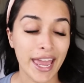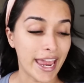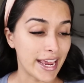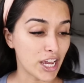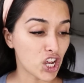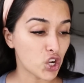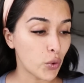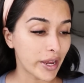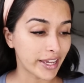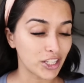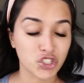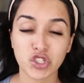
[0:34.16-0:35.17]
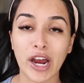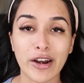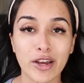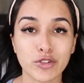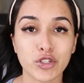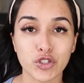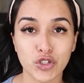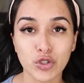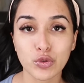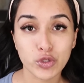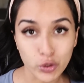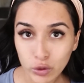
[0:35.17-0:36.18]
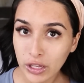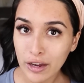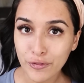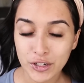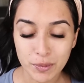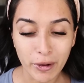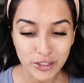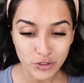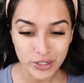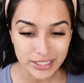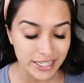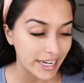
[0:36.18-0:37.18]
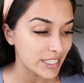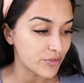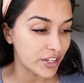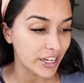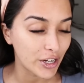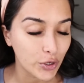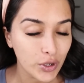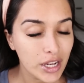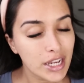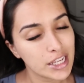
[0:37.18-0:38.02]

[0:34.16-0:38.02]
a quick shout out to Tula for sponsoring today's video.